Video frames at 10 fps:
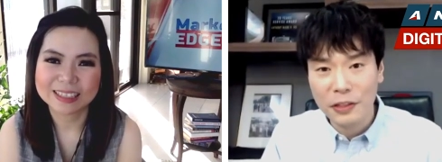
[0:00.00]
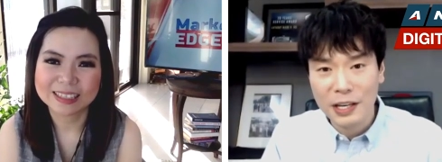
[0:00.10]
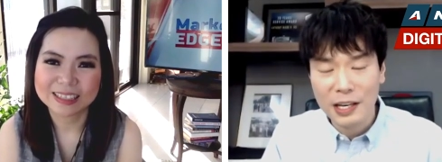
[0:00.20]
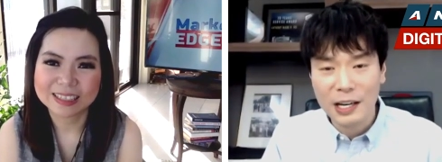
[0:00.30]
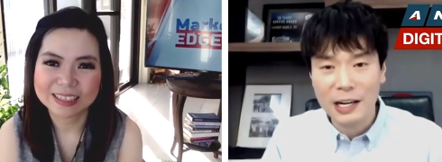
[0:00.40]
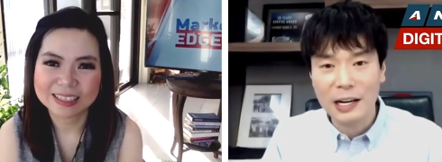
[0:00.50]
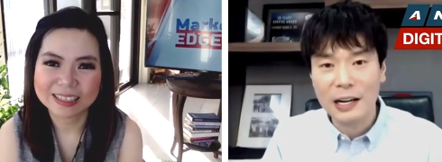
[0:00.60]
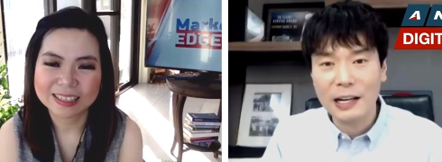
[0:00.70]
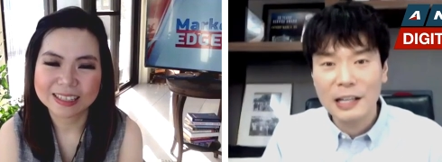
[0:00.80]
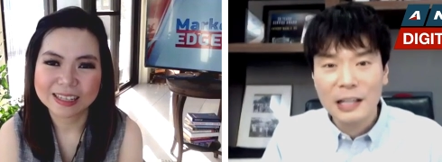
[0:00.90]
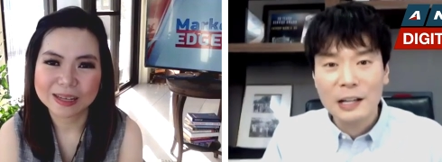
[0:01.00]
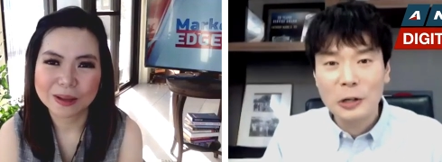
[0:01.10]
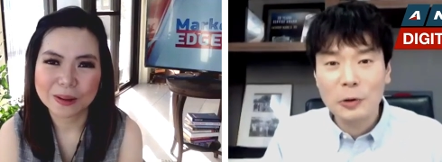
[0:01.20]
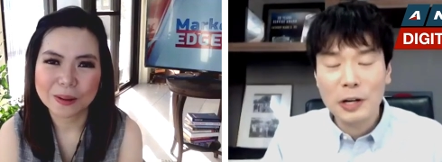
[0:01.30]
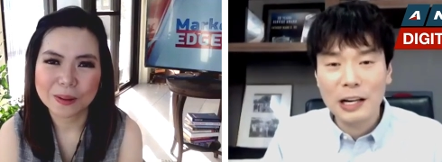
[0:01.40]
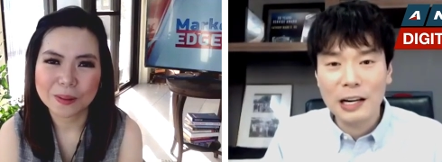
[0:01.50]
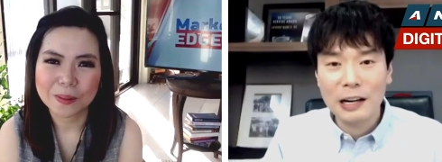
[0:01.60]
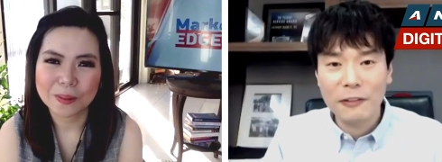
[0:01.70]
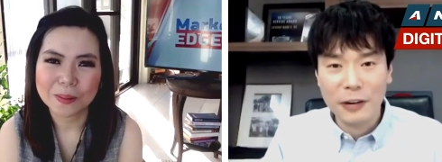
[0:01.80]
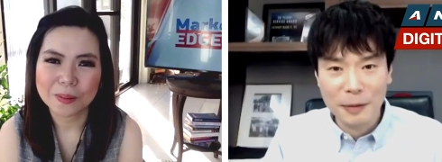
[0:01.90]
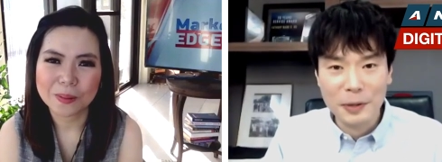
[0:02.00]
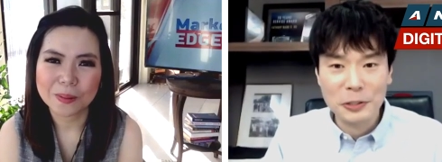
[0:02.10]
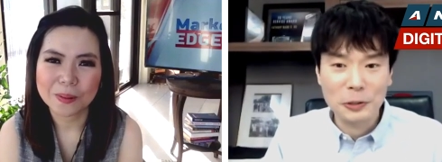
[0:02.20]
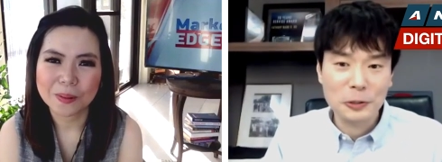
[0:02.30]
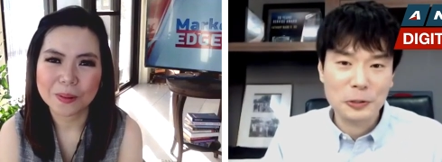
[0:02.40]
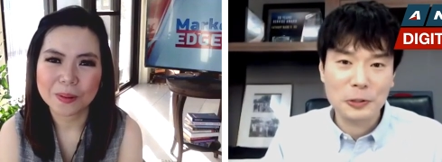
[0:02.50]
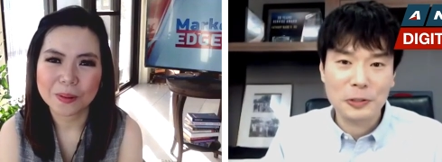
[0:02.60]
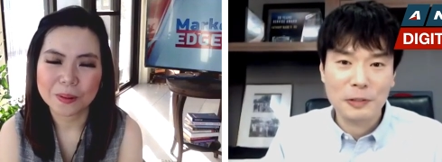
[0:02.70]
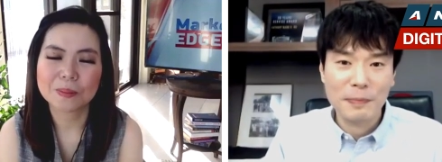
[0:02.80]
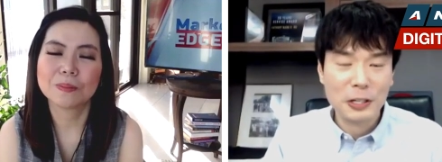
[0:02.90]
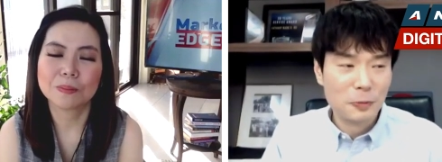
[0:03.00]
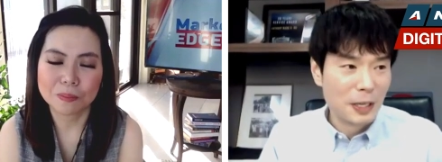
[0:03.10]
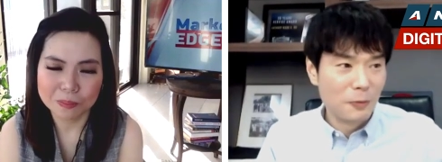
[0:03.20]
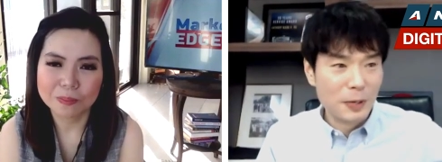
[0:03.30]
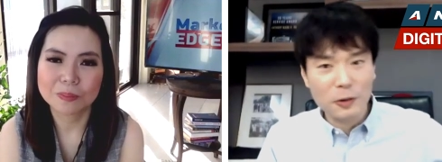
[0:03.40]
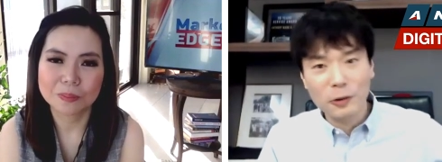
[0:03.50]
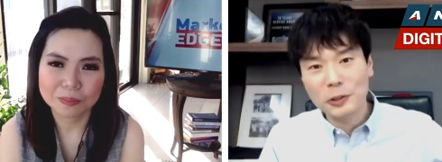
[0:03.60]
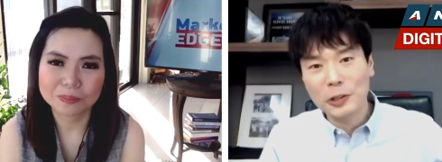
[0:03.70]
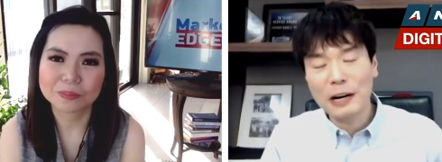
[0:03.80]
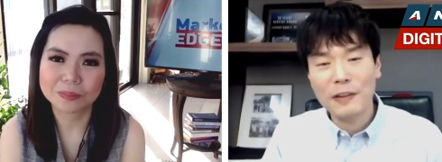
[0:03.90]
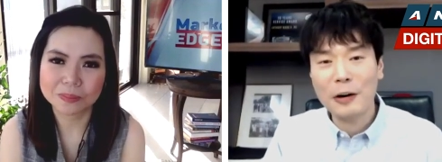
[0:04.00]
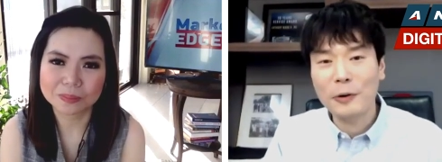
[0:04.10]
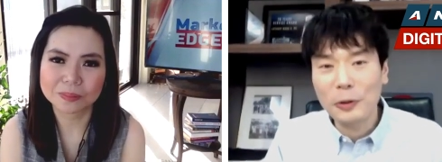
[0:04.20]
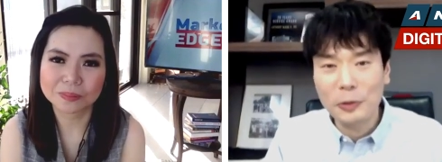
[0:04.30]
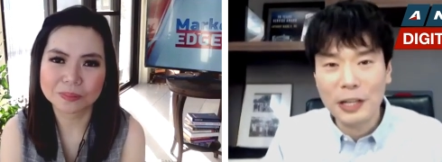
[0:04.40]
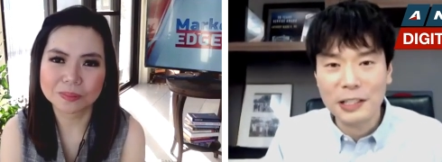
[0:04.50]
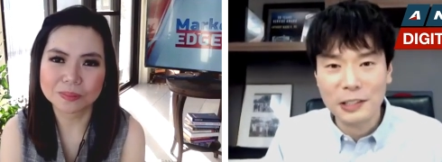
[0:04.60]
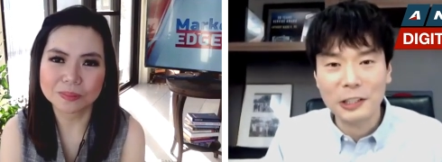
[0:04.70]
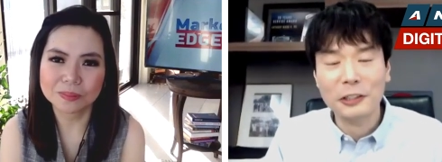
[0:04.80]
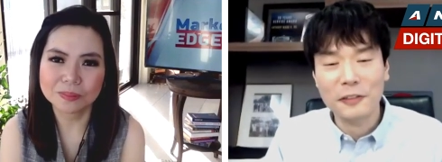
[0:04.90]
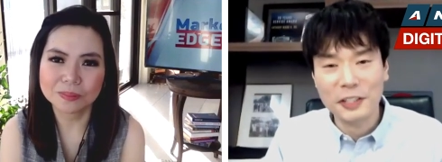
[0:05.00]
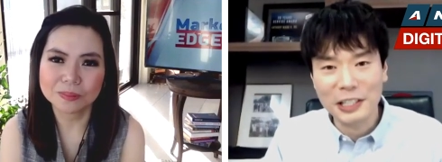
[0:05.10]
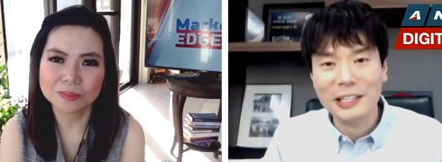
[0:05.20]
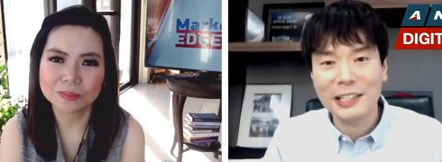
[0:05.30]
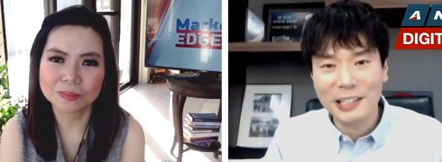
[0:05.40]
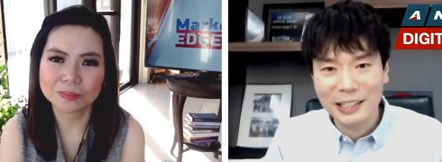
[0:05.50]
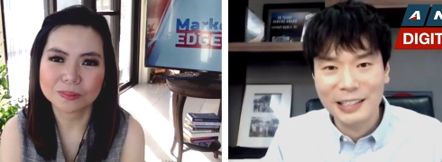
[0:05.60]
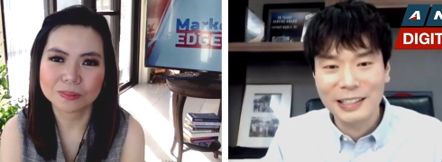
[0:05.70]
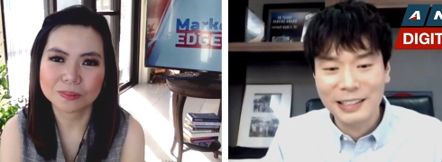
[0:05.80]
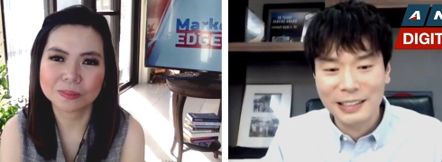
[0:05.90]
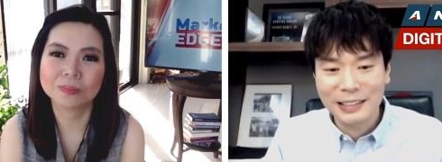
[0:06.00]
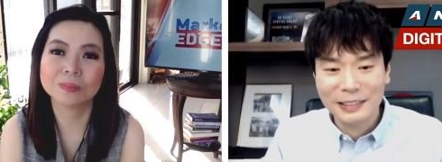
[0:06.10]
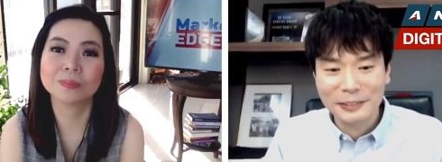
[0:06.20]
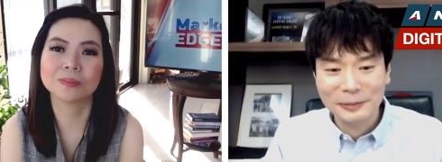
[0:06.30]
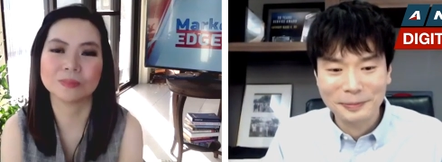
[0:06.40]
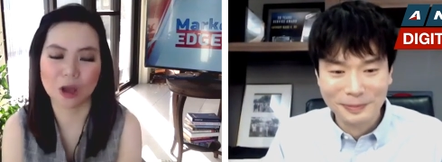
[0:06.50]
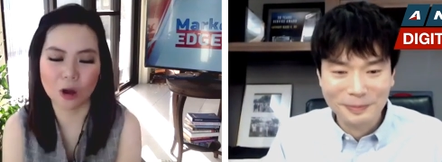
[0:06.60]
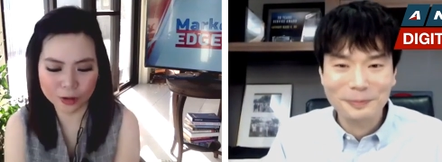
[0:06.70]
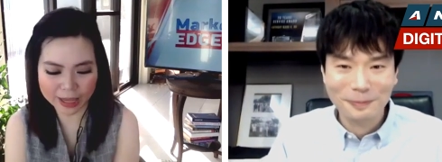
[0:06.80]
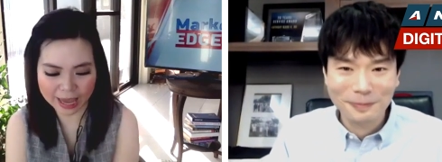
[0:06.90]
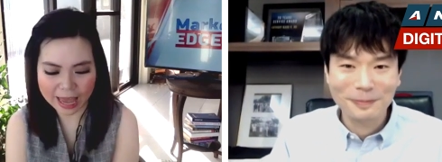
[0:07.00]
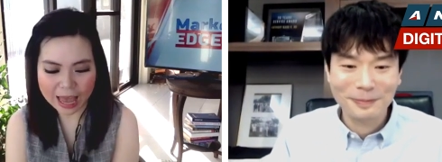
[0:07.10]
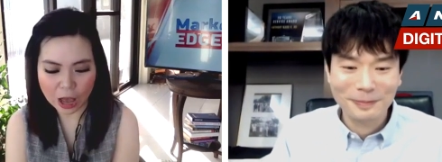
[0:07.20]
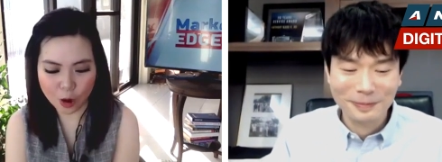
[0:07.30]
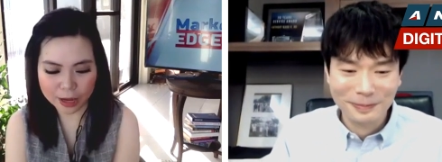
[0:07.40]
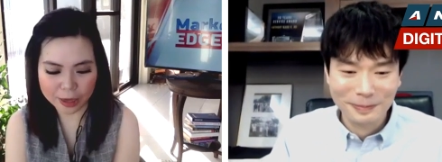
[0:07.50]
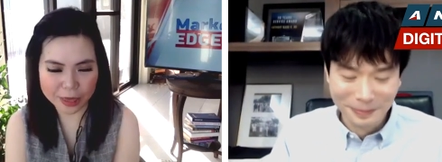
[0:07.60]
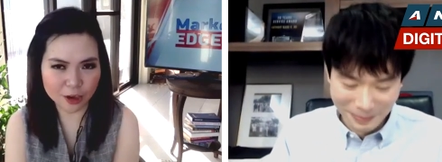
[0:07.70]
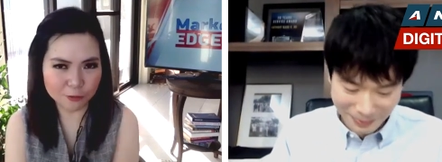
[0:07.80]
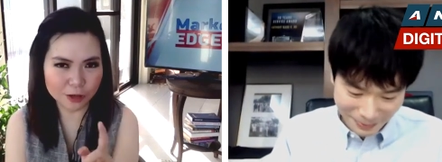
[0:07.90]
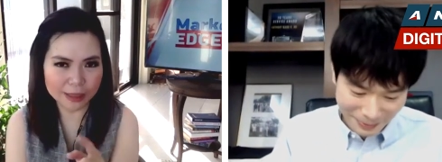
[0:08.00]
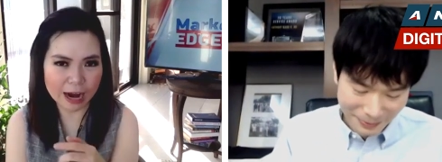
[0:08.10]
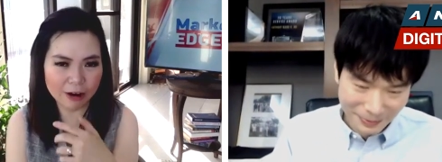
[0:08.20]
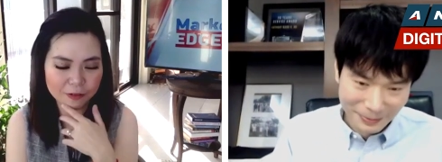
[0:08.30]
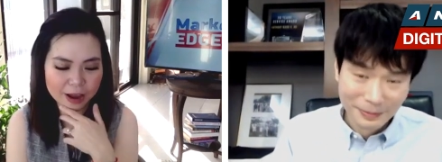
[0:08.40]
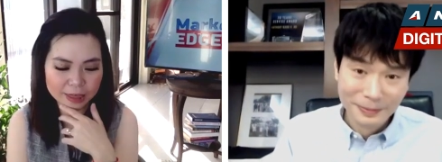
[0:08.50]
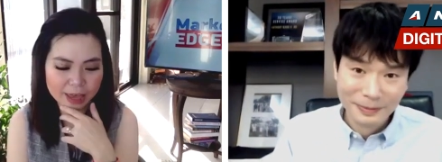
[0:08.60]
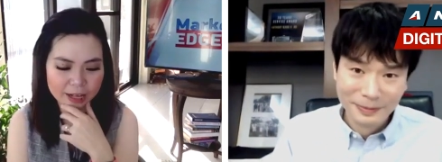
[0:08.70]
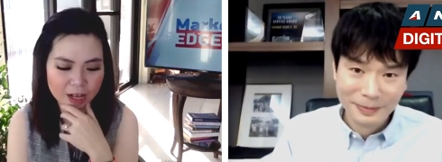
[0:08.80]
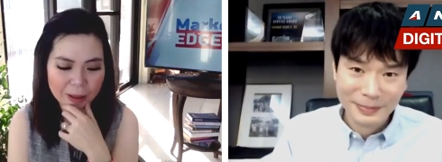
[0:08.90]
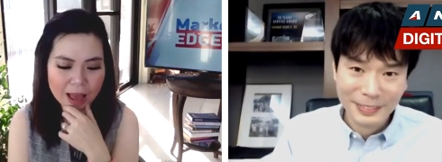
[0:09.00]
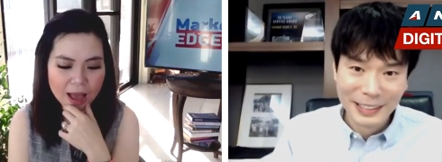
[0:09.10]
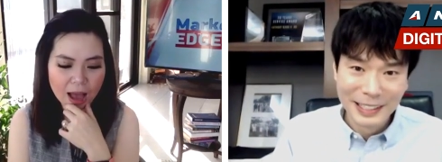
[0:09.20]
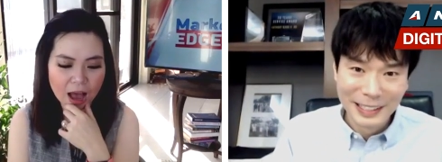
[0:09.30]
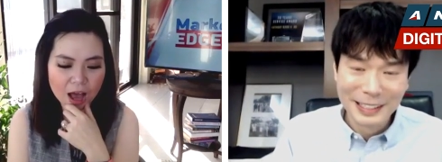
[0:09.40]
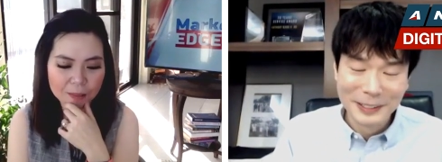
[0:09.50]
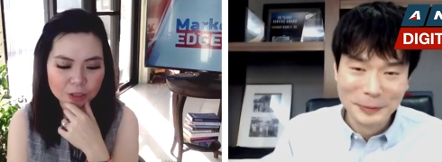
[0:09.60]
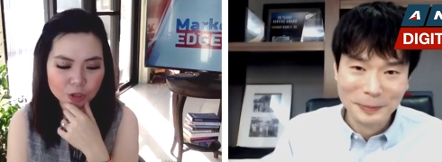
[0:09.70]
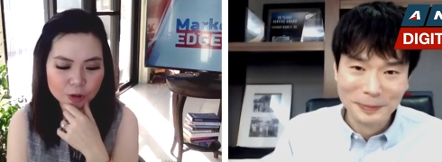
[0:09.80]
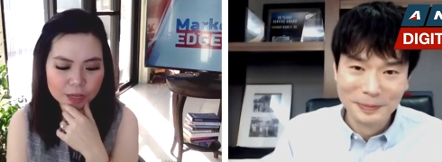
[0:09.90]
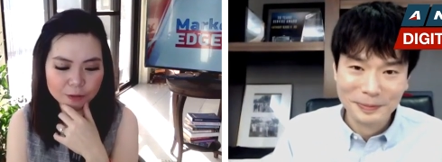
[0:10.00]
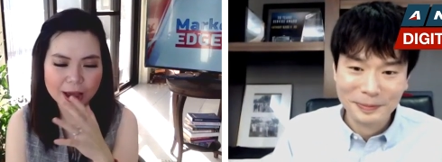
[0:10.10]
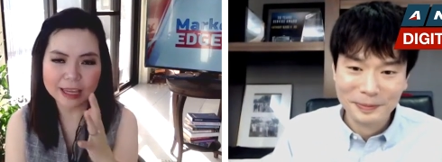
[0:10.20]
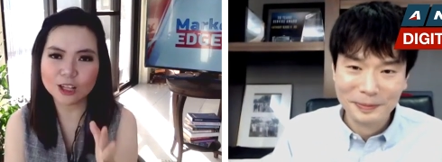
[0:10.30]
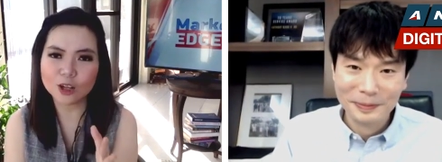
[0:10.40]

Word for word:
Speaker 1: the uh, local uh, farmers also because we, we also have our own uh, slaughter facility.
Speaker 2: Mm, okay. Okay. Thank you for clarifying that up. Um, Tony, final